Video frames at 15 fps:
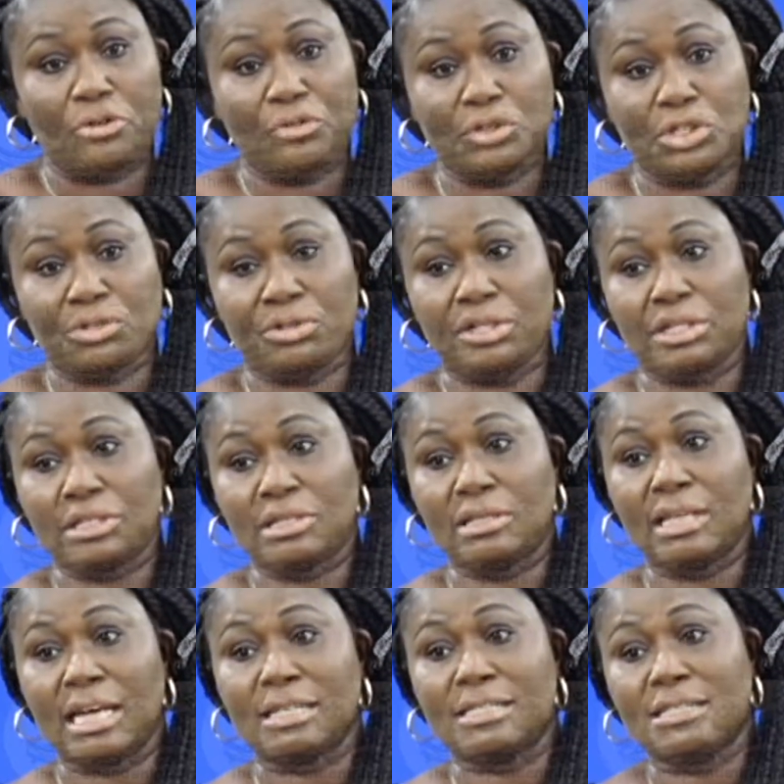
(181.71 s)
fisheries,
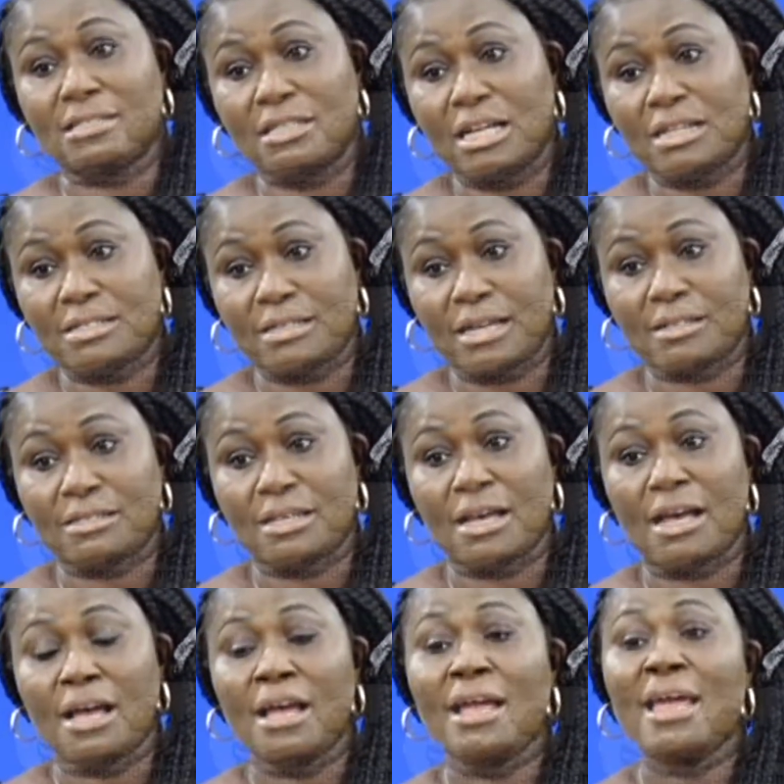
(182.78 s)
the artisanal
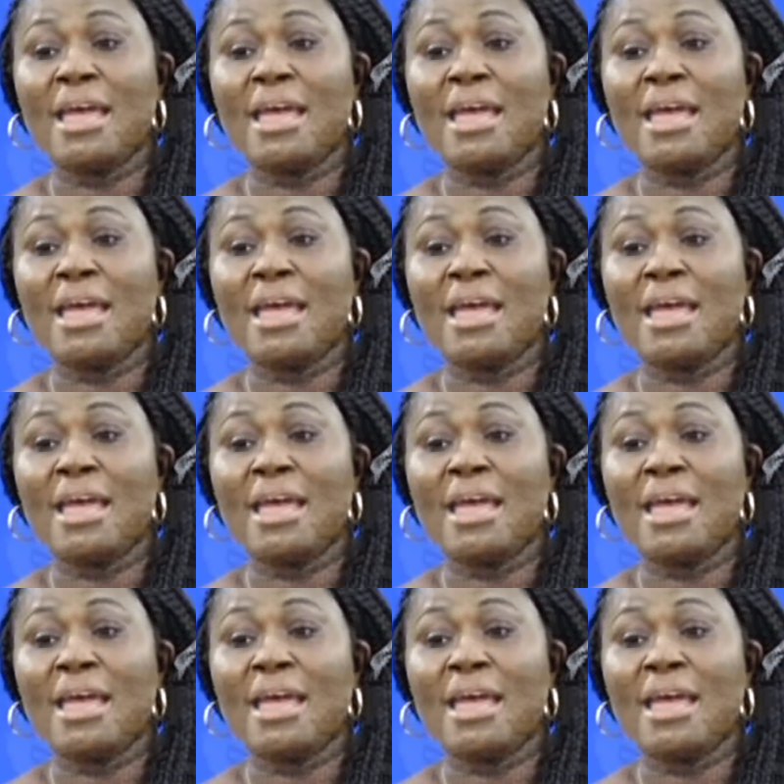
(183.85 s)
sector,